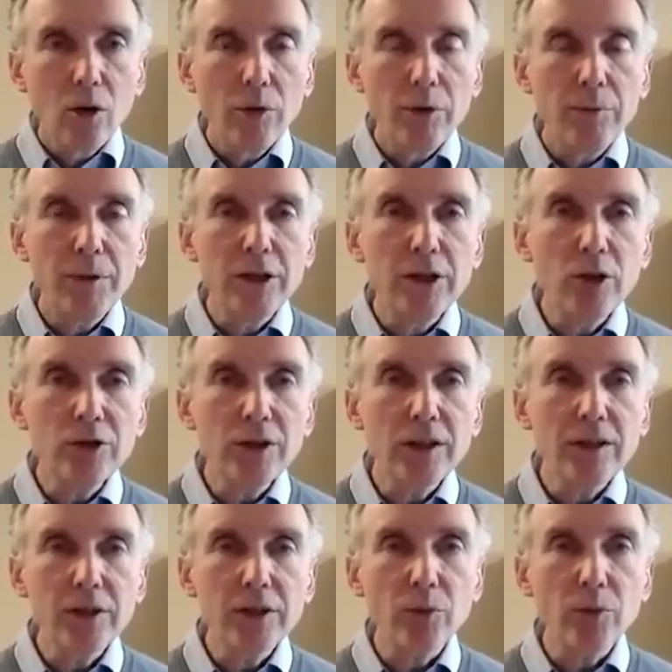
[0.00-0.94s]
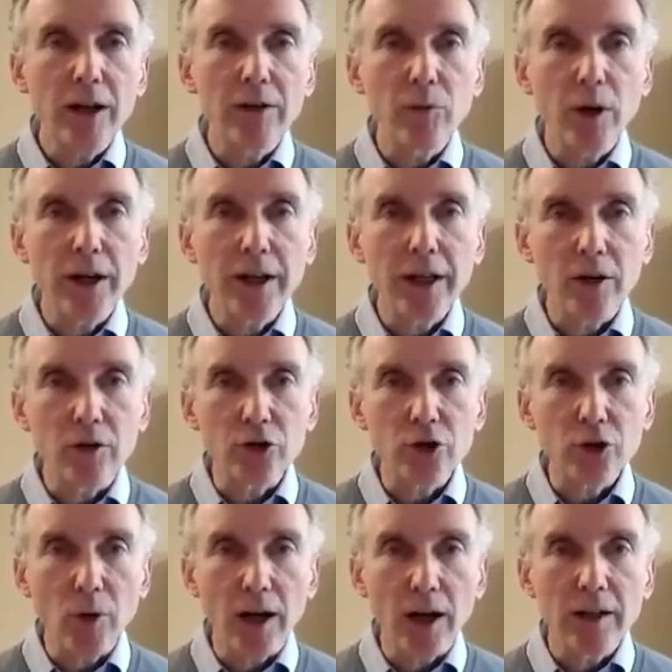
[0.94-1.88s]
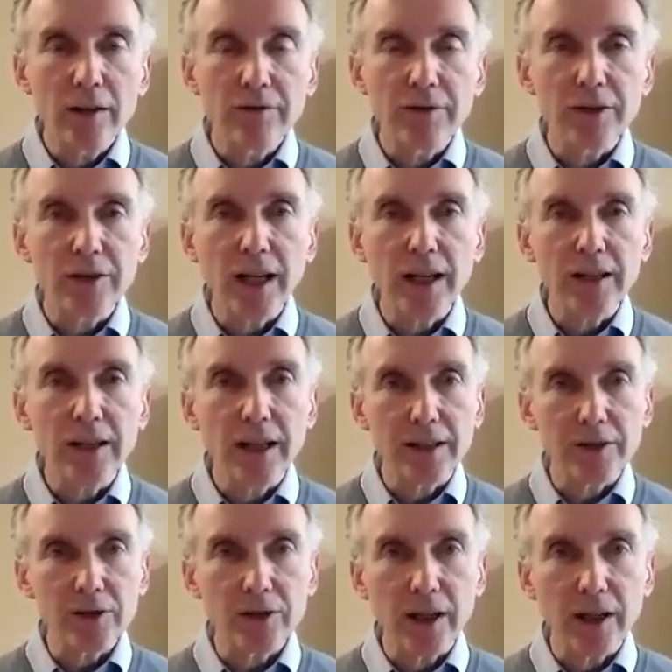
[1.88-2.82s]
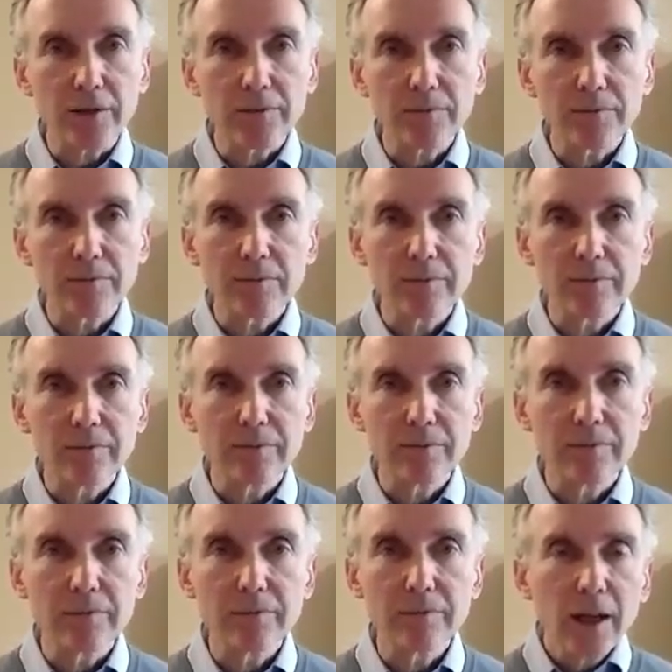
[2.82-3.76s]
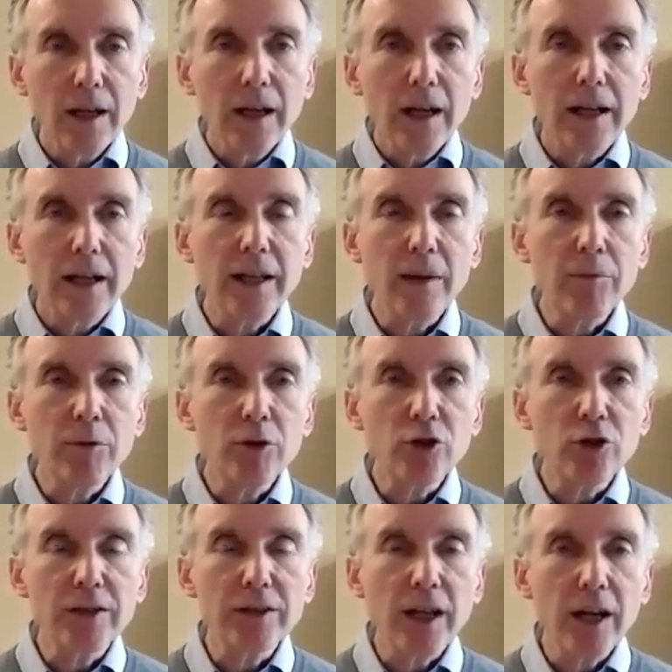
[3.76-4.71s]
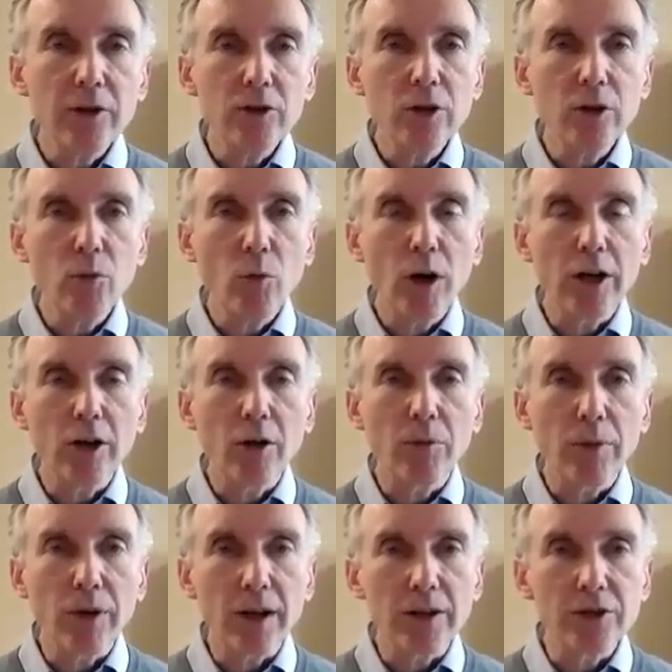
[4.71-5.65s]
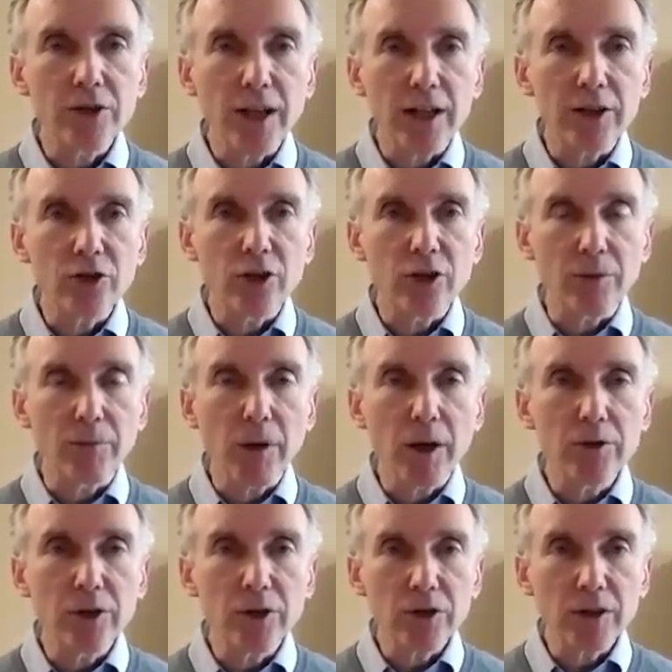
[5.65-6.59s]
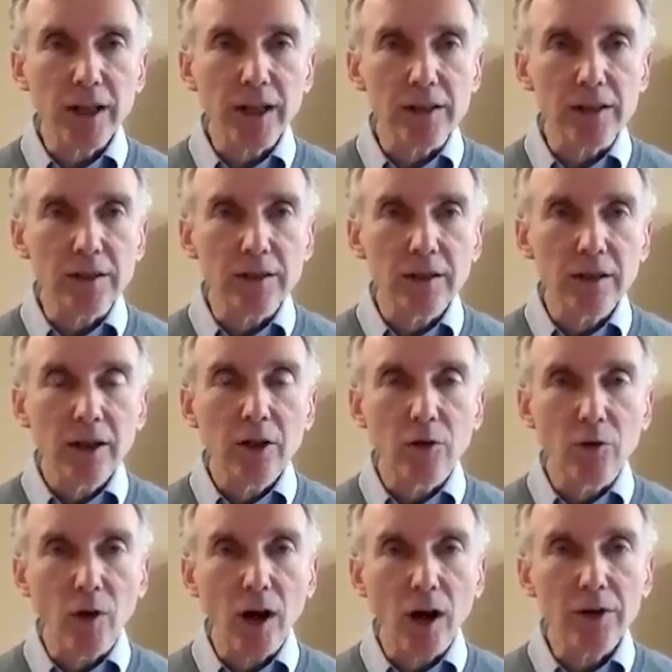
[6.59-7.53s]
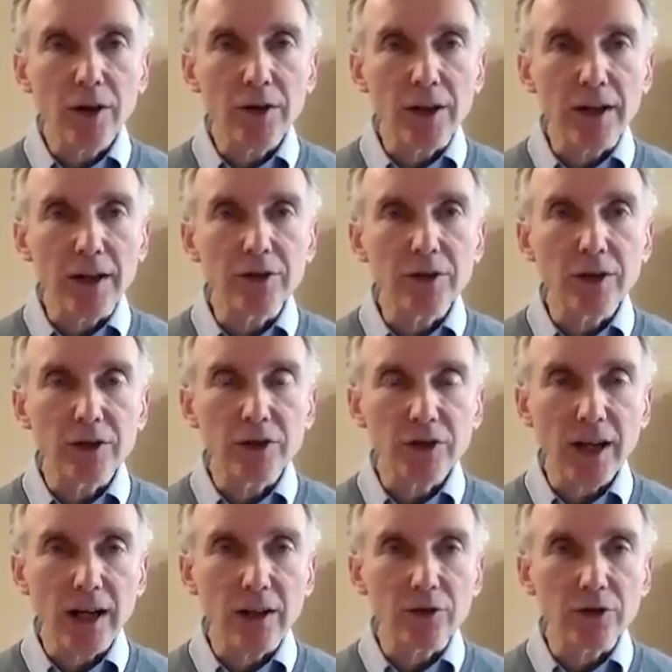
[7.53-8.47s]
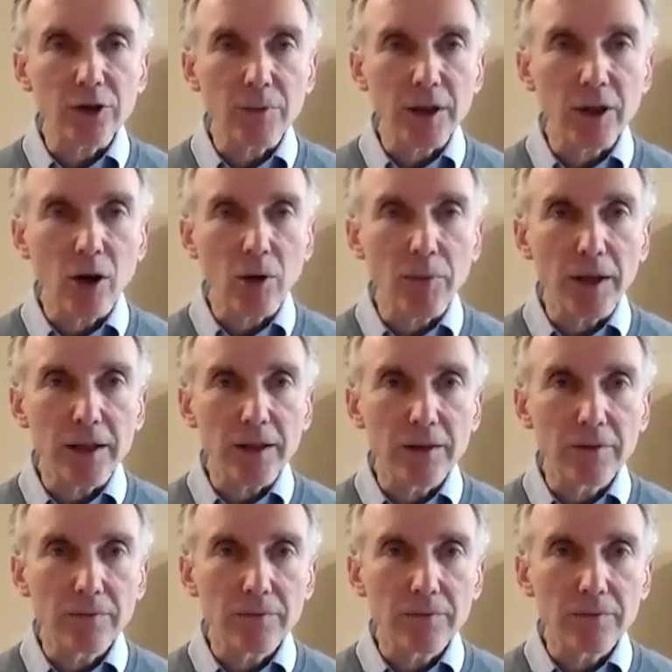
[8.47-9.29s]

We've been using this way of working on schwa for 10 years now. It demonstrates how you can work on pronunciation as a motor skill rather than as sounds to be copied.